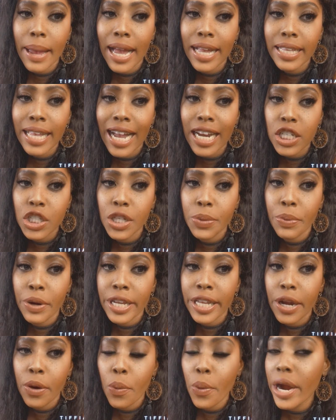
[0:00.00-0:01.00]
and actually
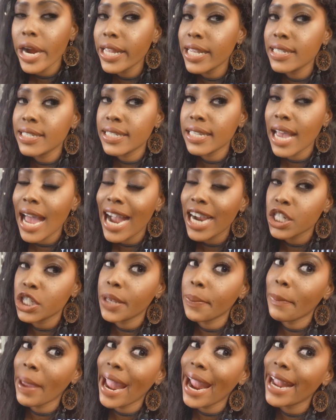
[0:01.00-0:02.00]
bringing awareness to
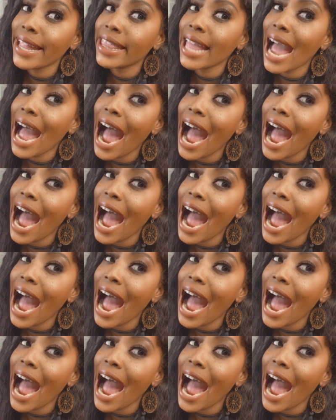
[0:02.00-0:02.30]
actually pay the